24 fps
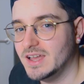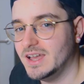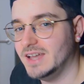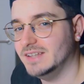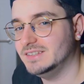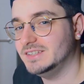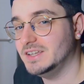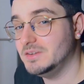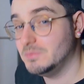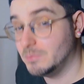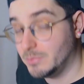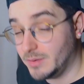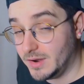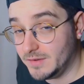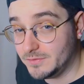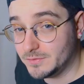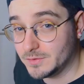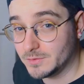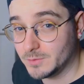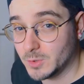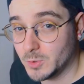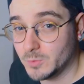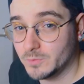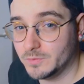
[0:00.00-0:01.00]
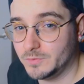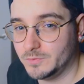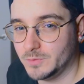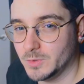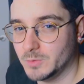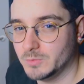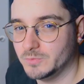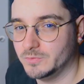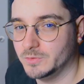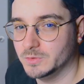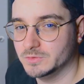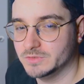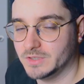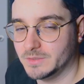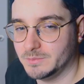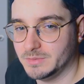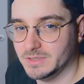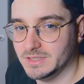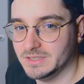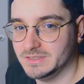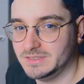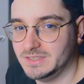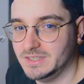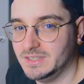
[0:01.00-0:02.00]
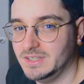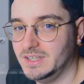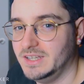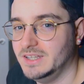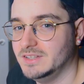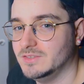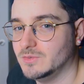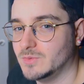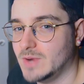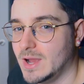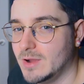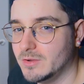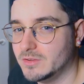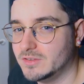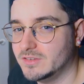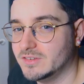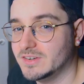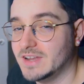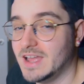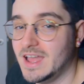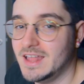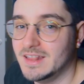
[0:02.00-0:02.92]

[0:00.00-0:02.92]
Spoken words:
at a buffer overflow vulnerability in router